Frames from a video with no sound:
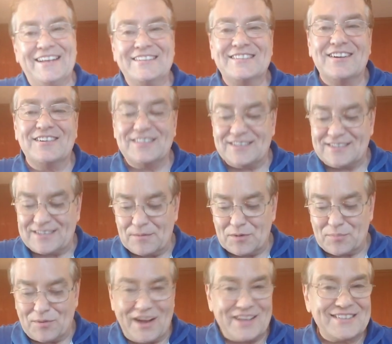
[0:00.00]
start the
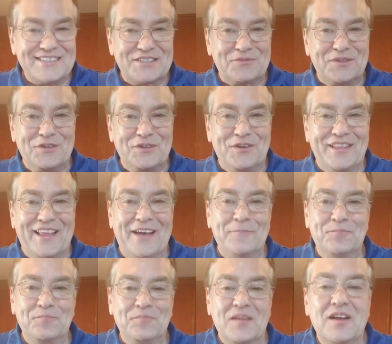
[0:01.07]
summer process with all that.
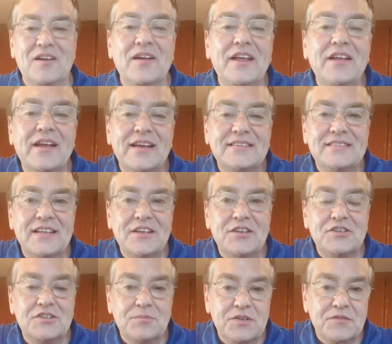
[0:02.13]
All right, you guys, thank
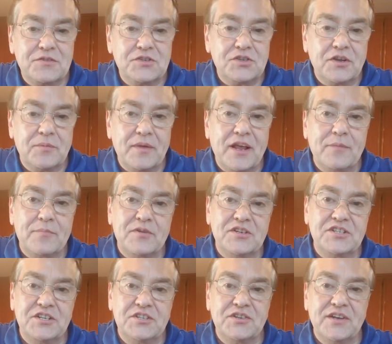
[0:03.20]
you so much for joining me. I
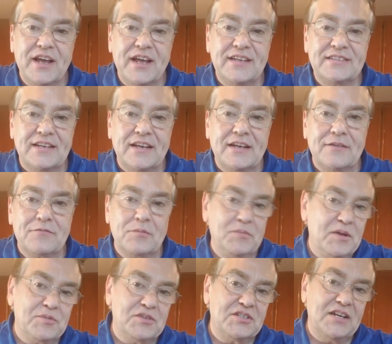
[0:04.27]
appreciate you guys, and from
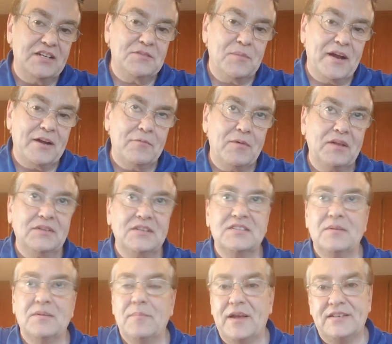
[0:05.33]
Deeper States Mind and
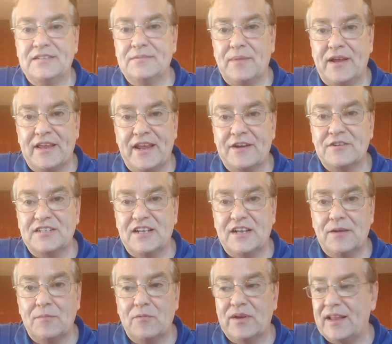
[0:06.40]
Wellness and my care
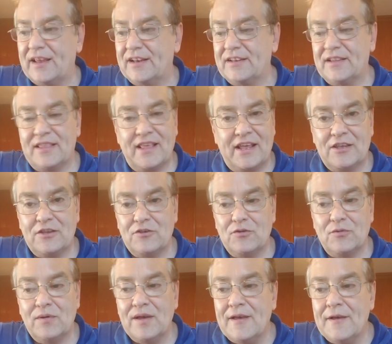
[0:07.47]
team, we'd like to thank
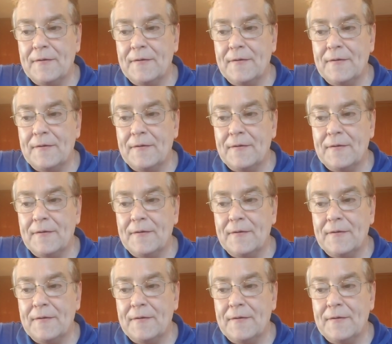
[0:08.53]
you.